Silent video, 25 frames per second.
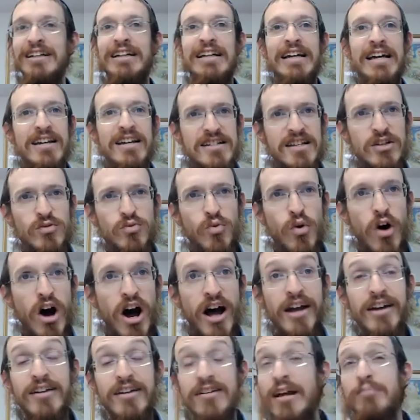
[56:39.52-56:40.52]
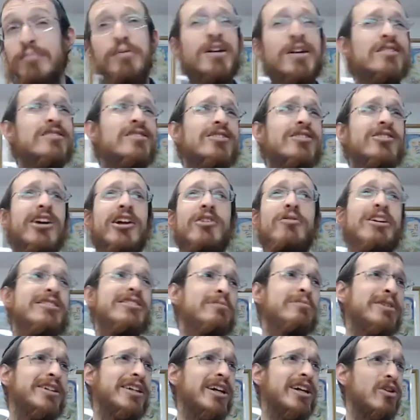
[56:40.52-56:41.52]
He says, why? Not because the
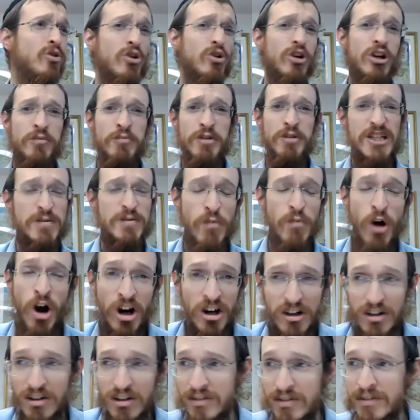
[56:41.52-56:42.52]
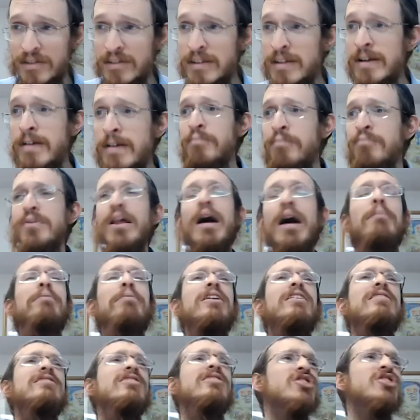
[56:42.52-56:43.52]
generation of Mashiach were going to be smarter, not
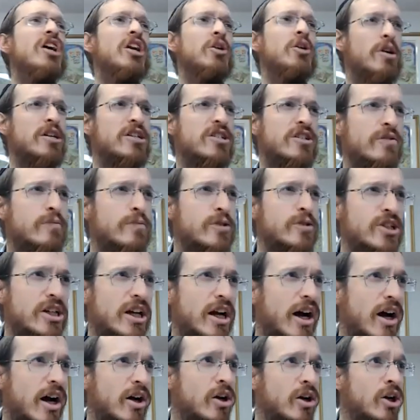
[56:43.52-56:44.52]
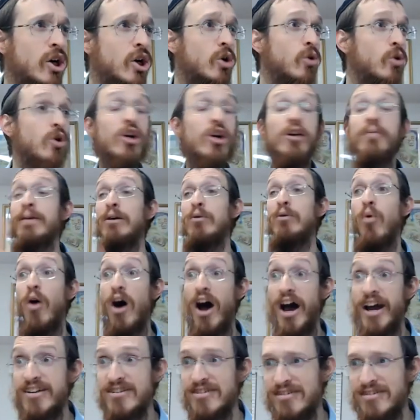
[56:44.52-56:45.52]
because the generation of Mashiach were going to be
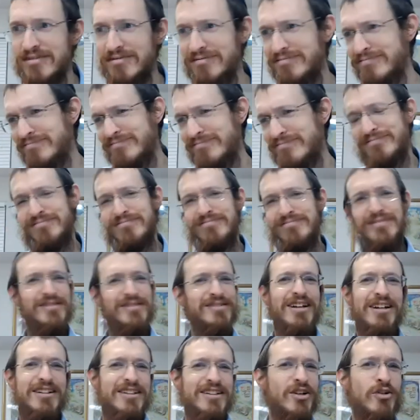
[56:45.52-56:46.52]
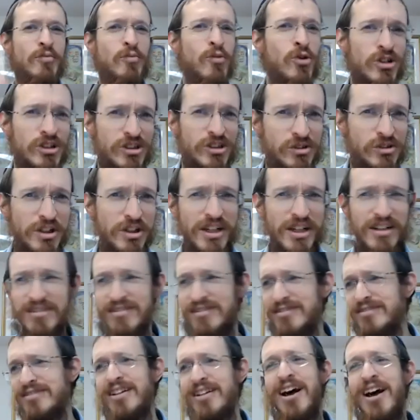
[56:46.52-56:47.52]
wiser, because they were more
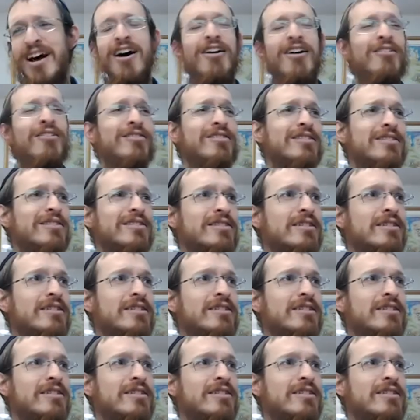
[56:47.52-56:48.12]
studious. No,